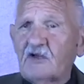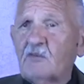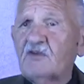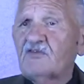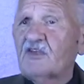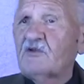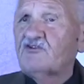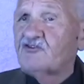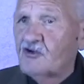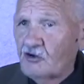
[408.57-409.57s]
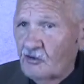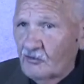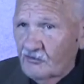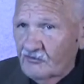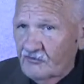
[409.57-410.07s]
It was the
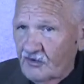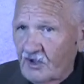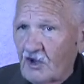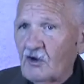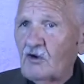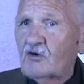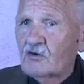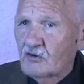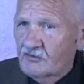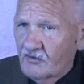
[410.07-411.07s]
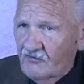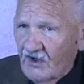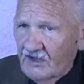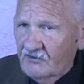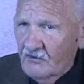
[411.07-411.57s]
Jews who
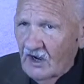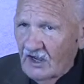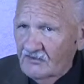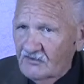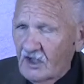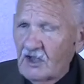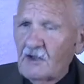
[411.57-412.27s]
crucified Christ.